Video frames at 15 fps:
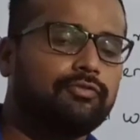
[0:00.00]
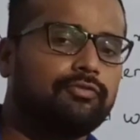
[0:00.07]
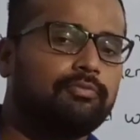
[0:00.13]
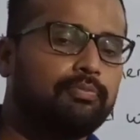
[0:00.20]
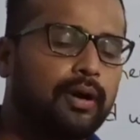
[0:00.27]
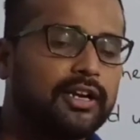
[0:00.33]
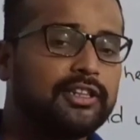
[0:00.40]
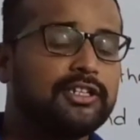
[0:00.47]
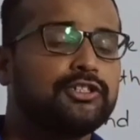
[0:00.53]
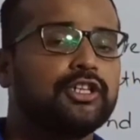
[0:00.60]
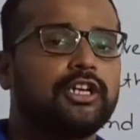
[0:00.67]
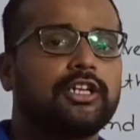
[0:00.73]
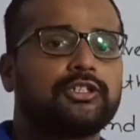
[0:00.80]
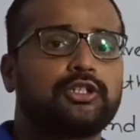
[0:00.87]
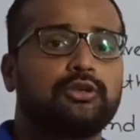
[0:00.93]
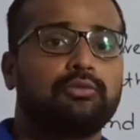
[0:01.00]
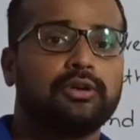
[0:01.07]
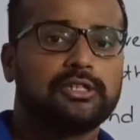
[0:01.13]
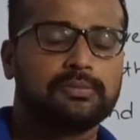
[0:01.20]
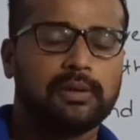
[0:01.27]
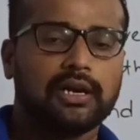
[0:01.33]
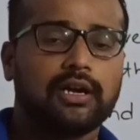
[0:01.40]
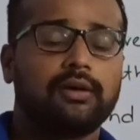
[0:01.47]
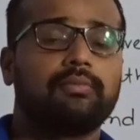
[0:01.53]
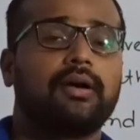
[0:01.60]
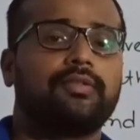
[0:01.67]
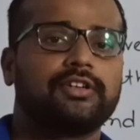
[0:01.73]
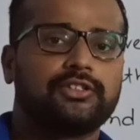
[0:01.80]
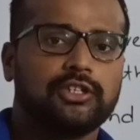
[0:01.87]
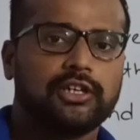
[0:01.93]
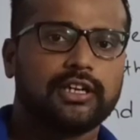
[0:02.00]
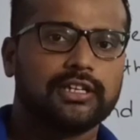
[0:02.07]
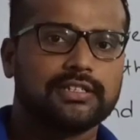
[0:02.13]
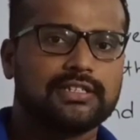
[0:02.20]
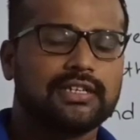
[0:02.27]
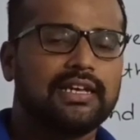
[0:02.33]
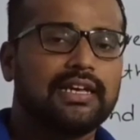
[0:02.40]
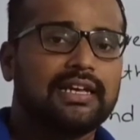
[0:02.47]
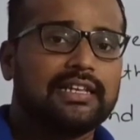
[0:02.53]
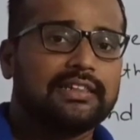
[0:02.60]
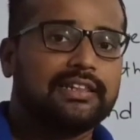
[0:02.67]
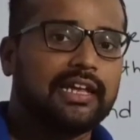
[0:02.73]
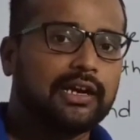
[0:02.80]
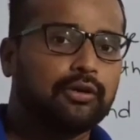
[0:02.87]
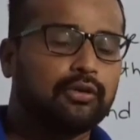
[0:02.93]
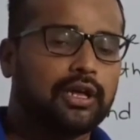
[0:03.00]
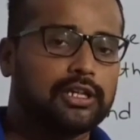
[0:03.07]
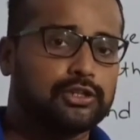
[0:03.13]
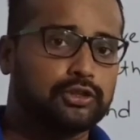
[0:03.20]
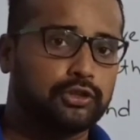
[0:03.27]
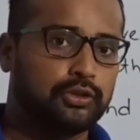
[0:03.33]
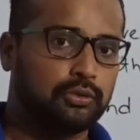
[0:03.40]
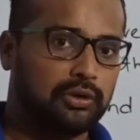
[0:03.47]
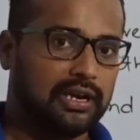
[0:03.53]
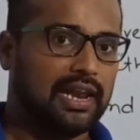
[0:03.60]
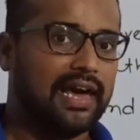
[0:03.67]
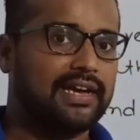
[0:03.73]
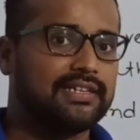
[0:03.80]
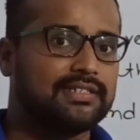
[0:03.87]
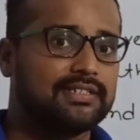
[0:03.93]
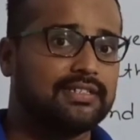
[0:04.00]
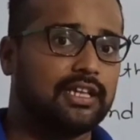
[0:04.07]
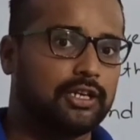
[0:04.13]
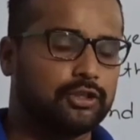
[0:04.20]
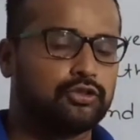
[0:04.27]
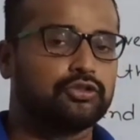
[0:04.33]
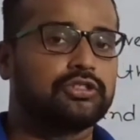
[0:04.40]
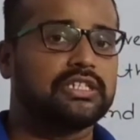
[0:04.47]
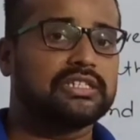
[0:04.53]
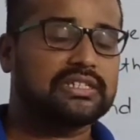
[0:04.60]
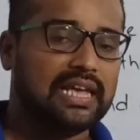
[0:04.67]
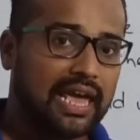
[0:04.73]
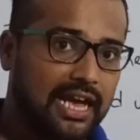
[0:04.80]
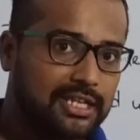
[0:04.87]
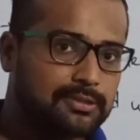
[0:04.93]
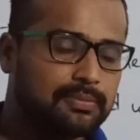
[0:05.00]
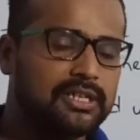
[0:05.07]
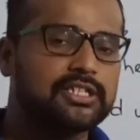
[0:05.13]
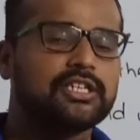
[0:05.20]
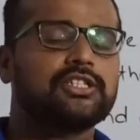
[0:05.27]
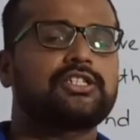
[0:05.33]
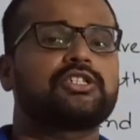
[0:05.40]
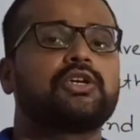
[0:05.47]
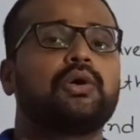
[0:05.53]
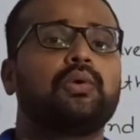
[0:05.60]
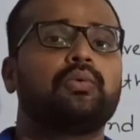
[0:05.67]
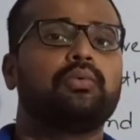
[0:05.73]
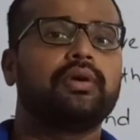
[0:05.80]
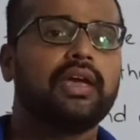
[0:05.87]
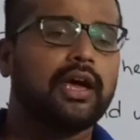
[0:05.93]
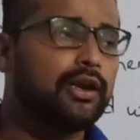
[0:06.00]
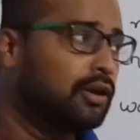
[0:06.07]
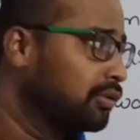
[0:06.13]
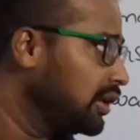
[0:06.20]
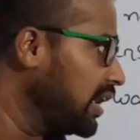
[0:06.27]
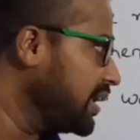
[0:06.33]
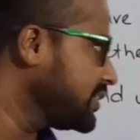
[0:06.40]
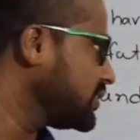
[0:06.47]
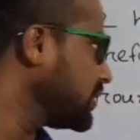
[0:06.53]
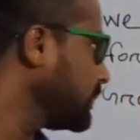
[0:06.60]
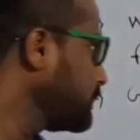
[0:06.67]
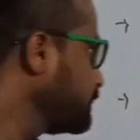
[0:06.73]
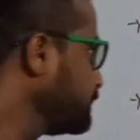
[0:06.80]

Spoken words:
further generation which will come, our children, they could also utilize the resources as much as we are utilizing.